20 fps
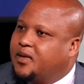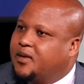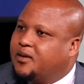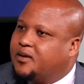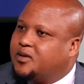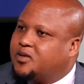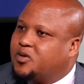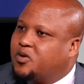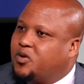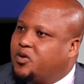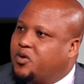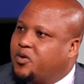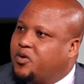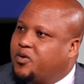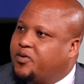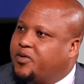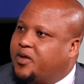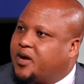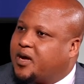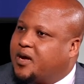So
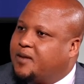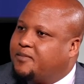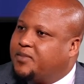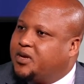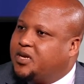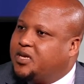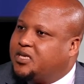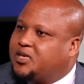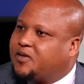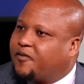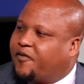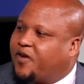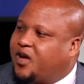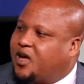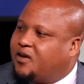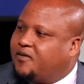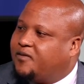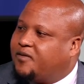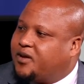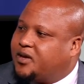the company is
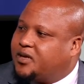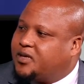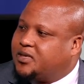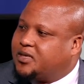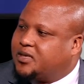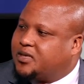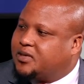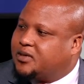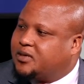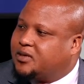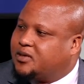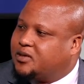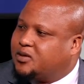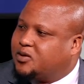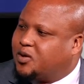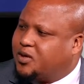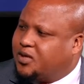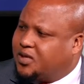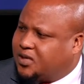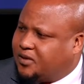5 years,
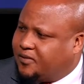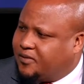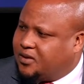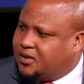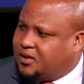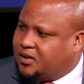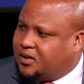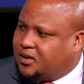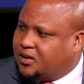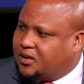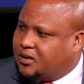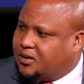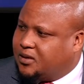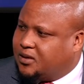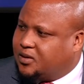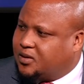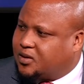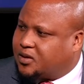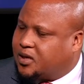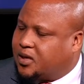2017.
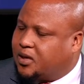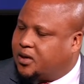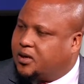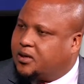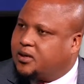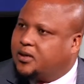You started.